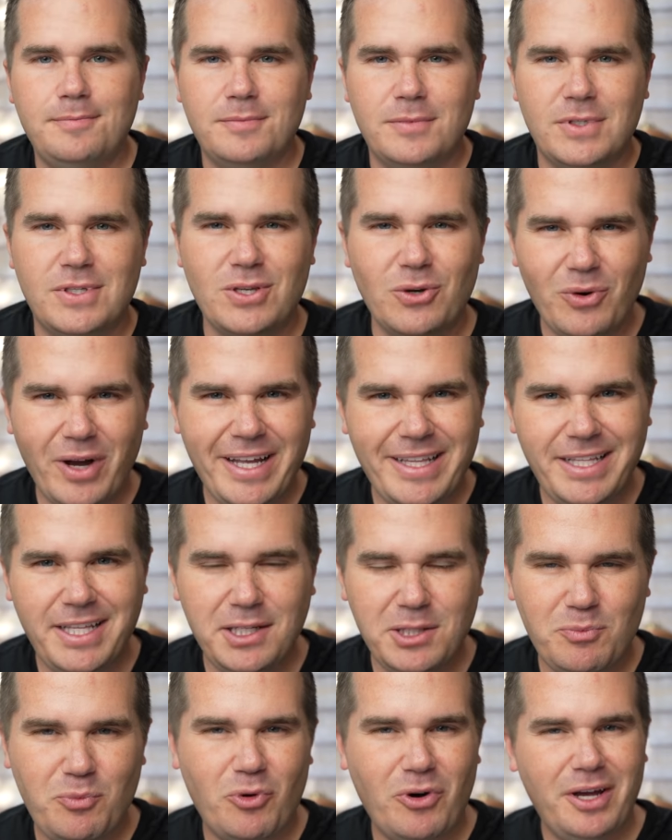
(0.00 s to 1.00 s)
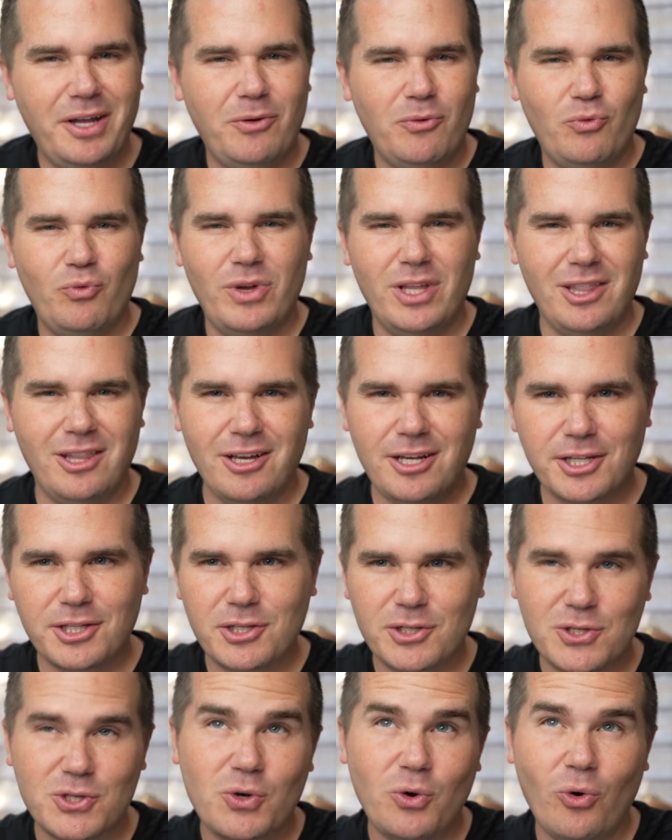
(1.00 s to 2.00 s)
So at this point, we look at the
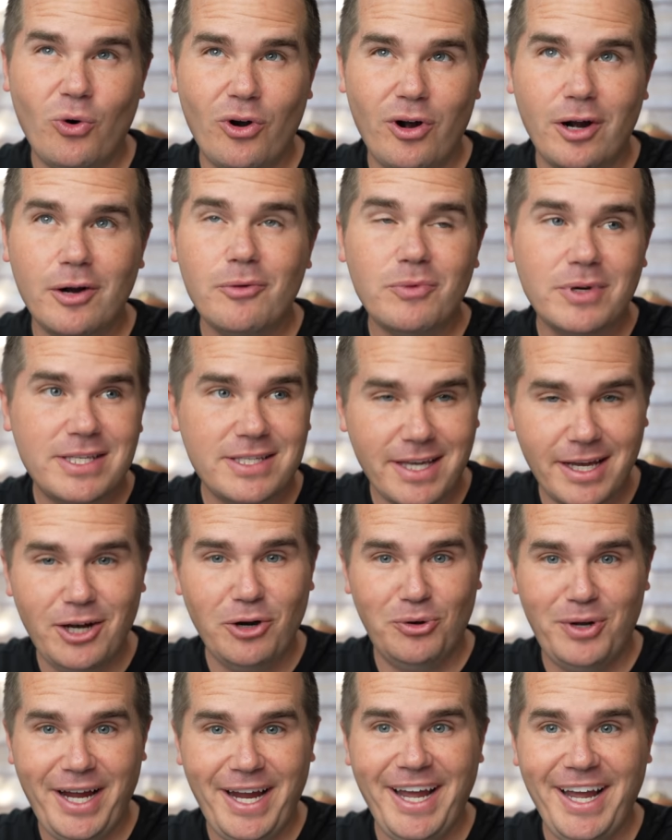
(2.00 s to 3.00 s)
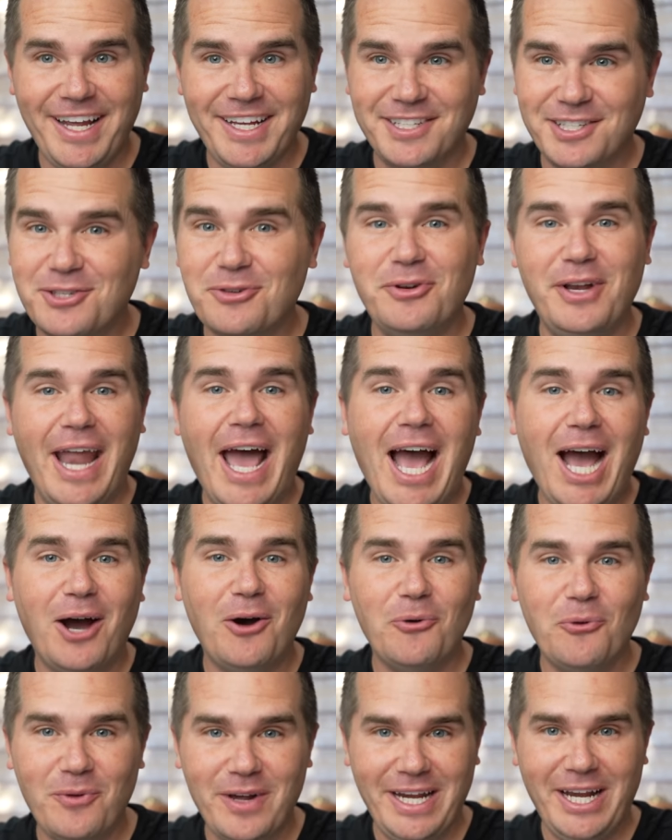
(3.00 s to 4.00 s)
score and we say, okay, so now
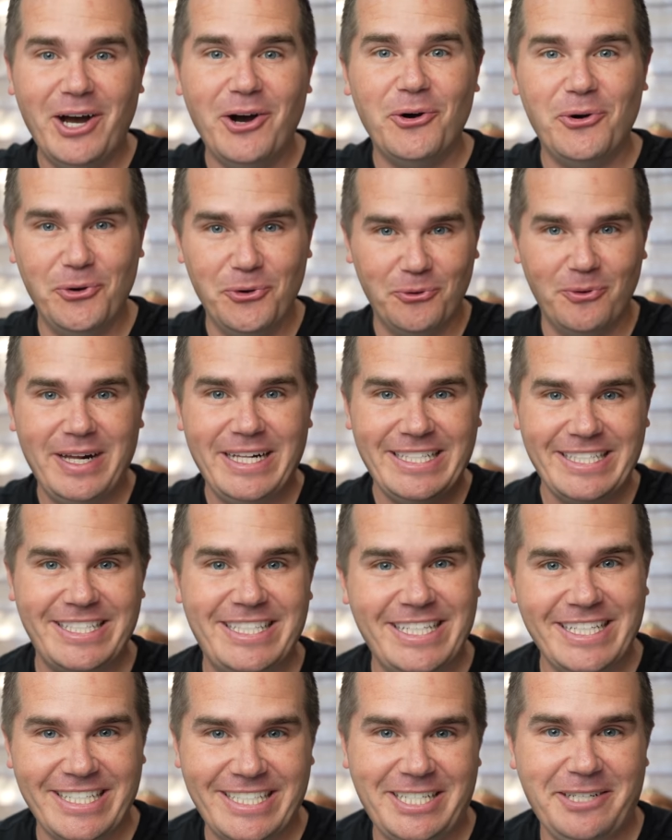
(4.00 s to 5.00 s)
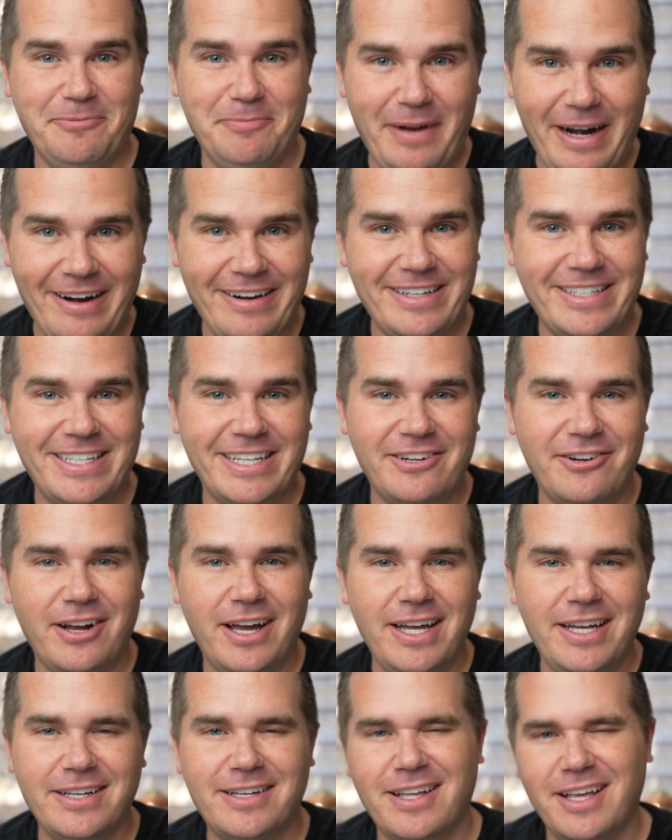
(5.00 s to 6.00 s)
we know who wins this comparison,
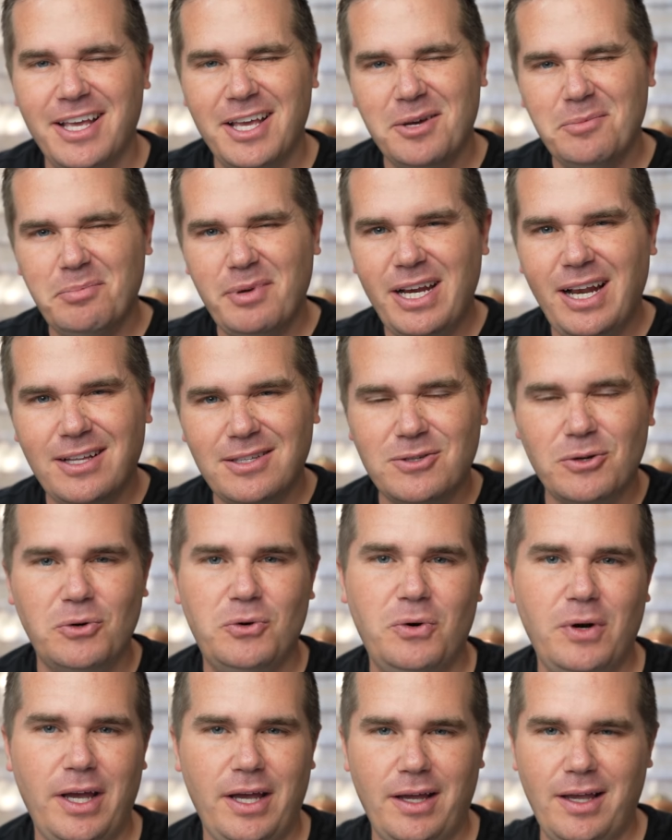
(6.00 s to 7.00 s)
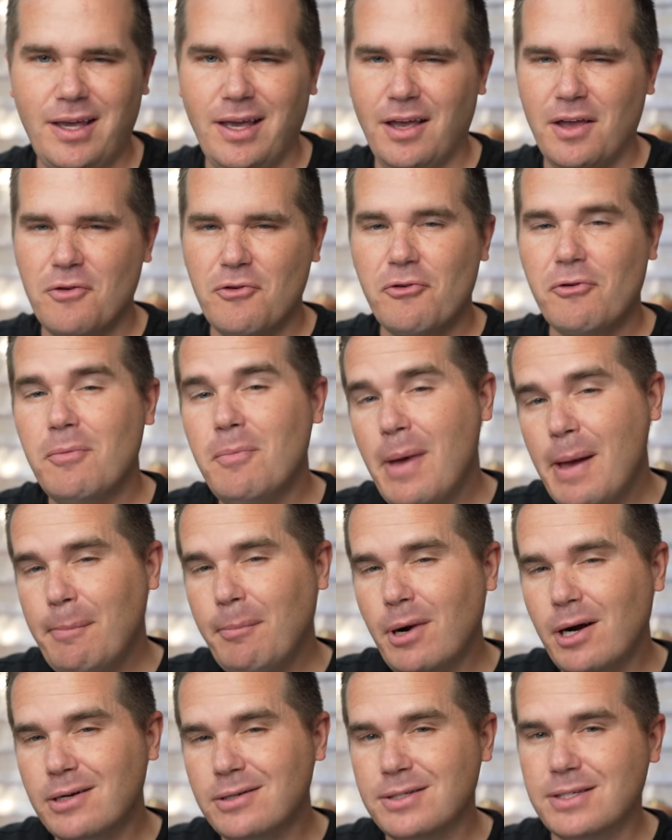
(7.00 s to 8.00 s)
right? But not so quick.
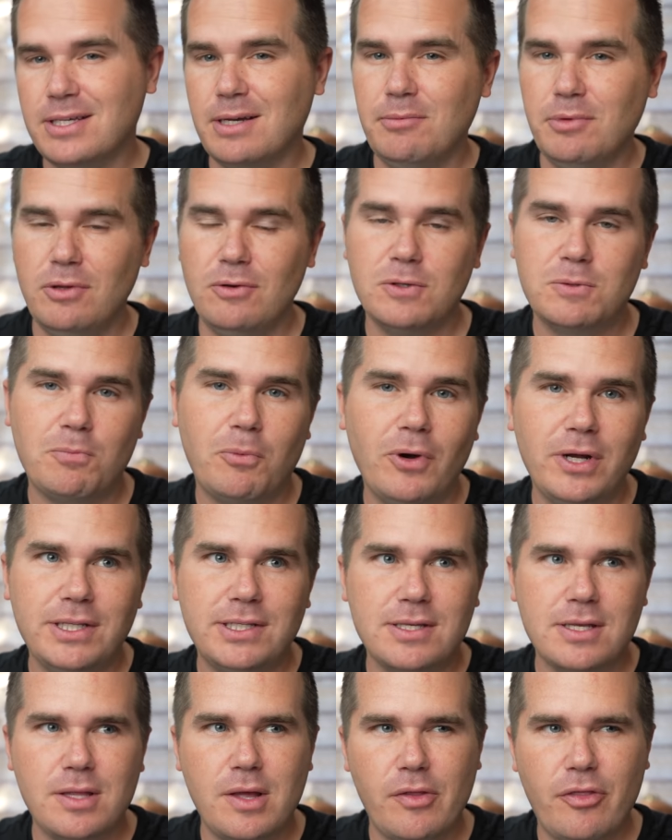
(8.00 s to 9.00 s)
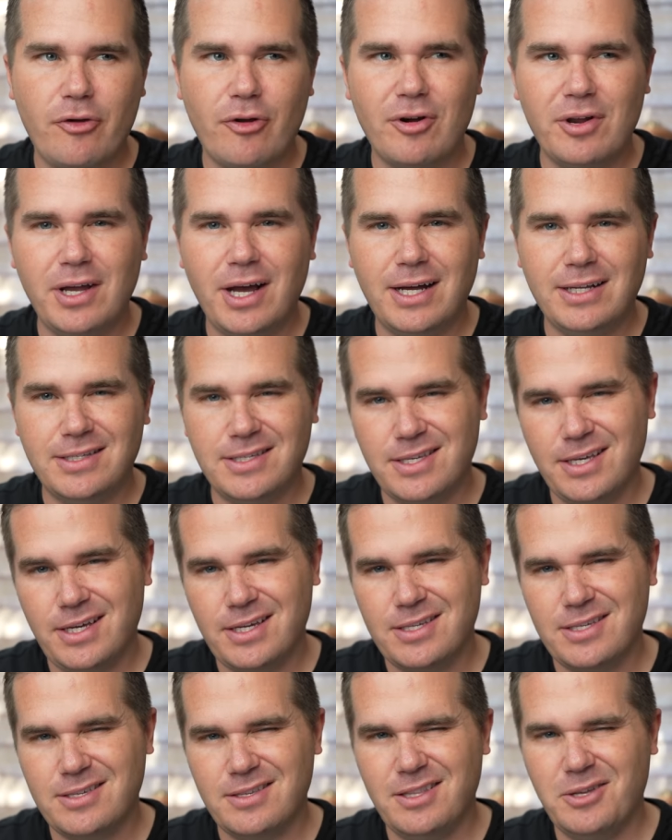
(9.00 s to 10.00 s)
Remember, some of those points in the
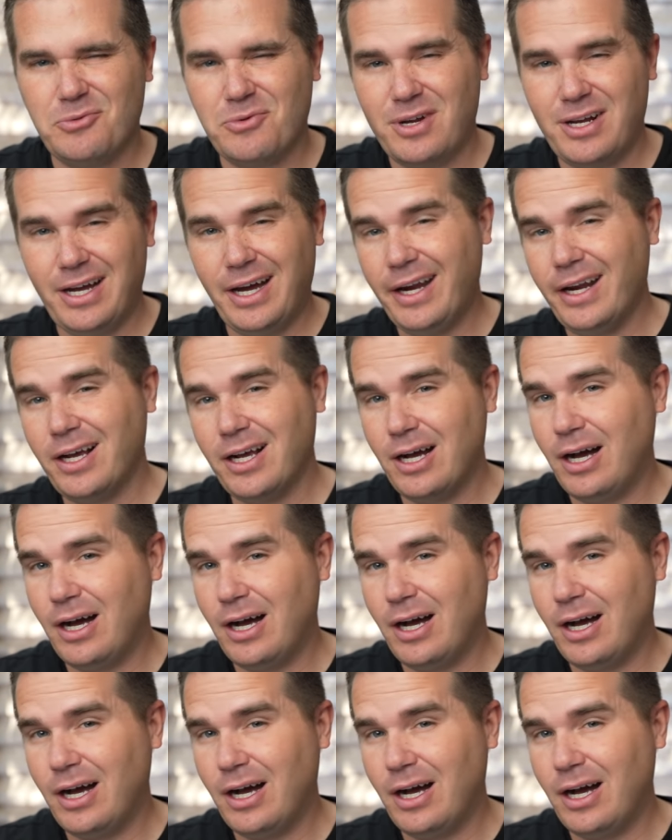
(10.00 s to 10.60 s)
.30-06, there were kind of